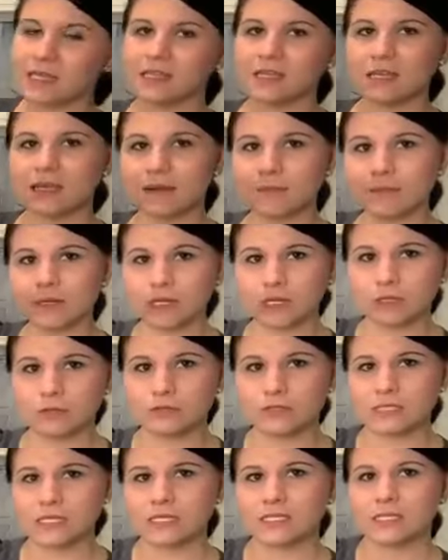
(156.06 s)
I think I'm gonna
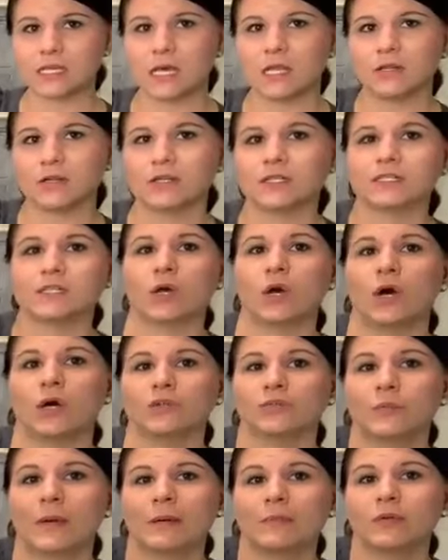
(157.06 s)
use this color. It's
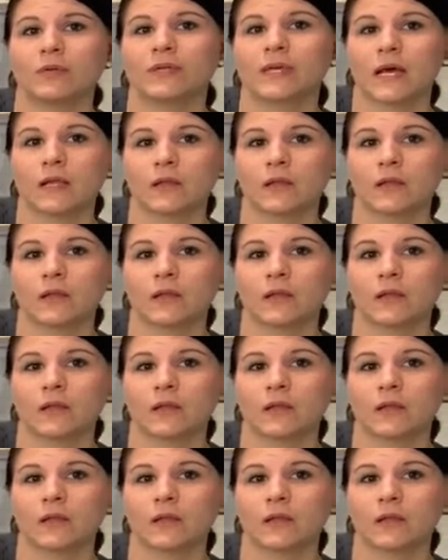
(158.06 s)
called Rebel